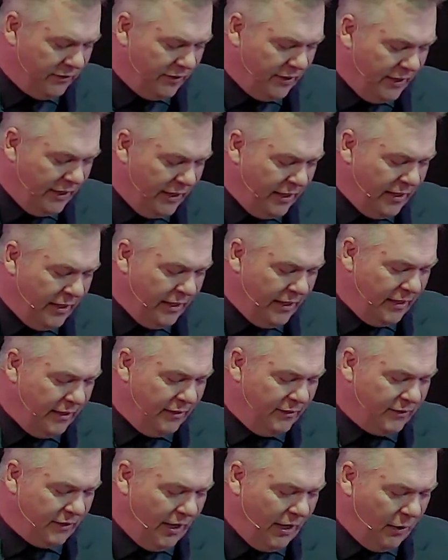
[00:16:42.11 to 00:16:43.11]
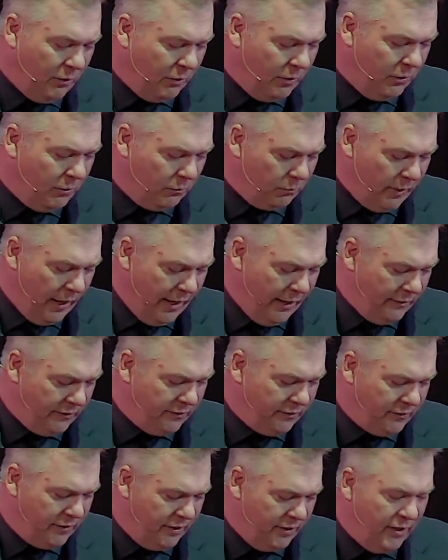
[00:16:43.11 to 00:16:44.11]
He is our
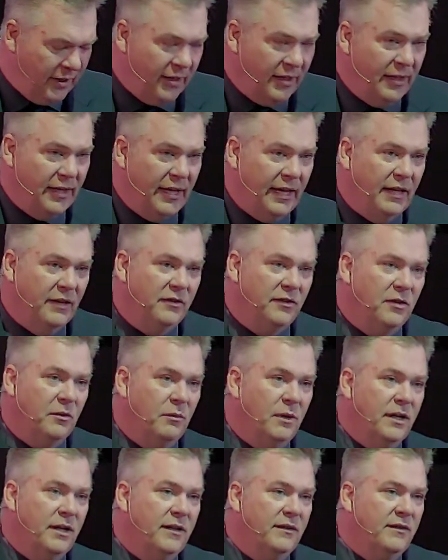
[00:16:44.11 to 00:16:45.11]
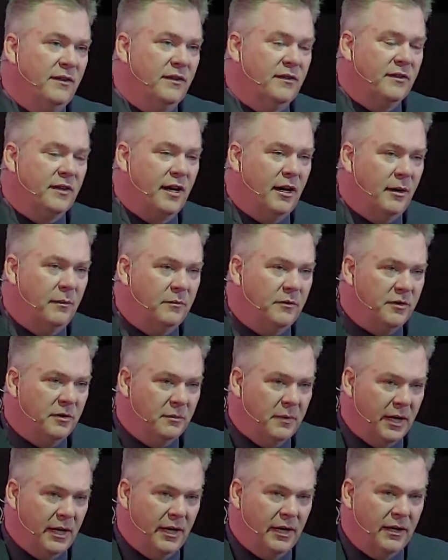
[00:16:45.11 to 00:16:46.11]
rest. He is the one that says, come to
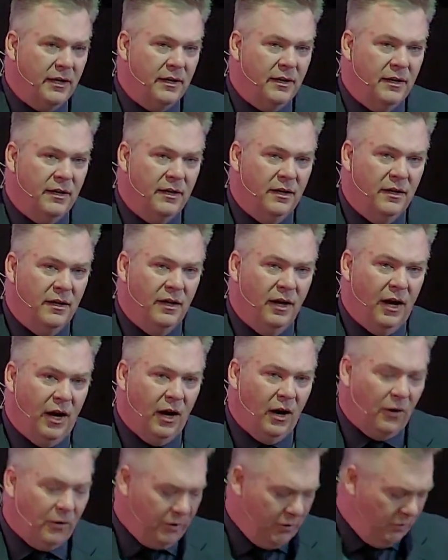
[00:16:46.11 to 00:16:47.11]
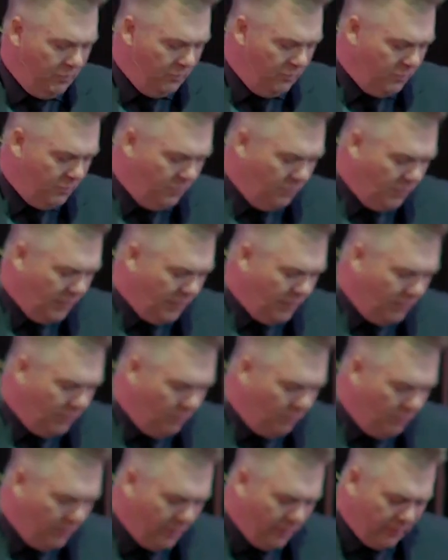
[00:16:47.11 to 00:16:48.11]
me, all you who are
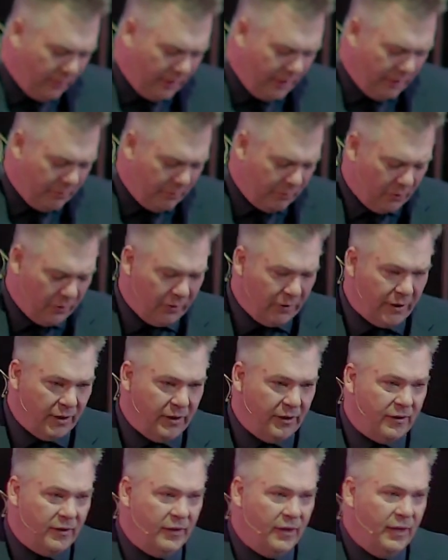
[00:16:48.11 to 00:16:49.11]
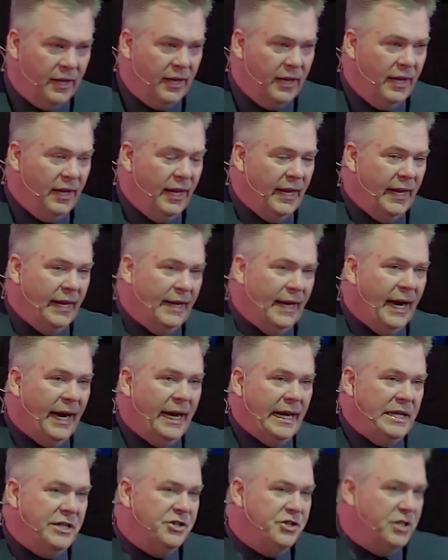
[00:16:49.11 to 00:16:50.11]
weary and burdened, and
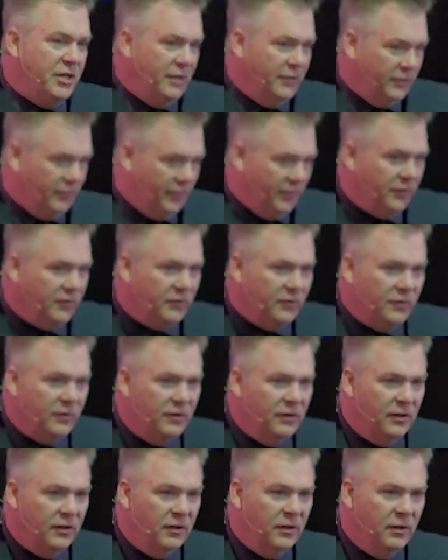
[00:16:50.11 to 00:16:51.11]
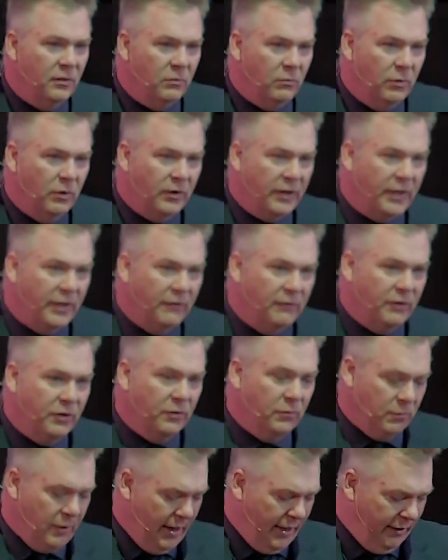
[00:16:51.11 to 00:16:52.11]
I, Jesus, will give
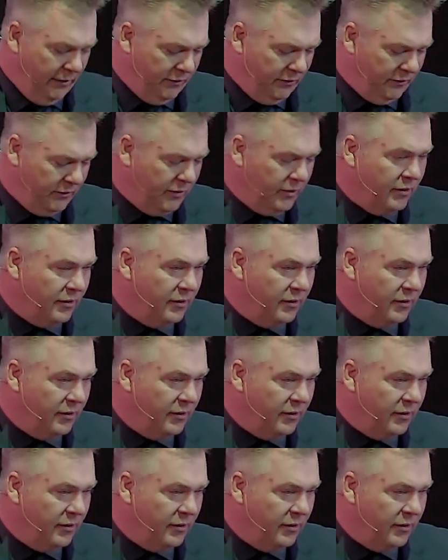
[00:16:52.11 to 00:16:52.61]
you rest.